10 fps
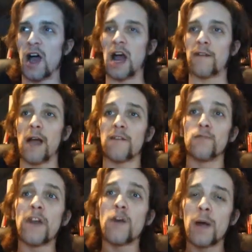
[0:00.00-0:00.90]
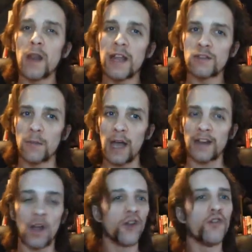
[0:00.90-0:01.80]
And having read up a little bit,
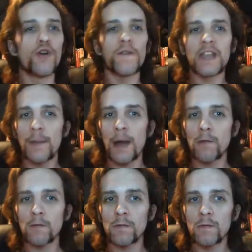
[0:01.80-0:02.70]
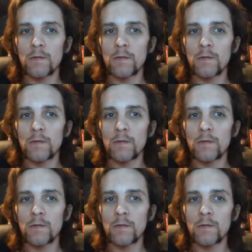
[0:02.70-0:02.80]
I knew nothing about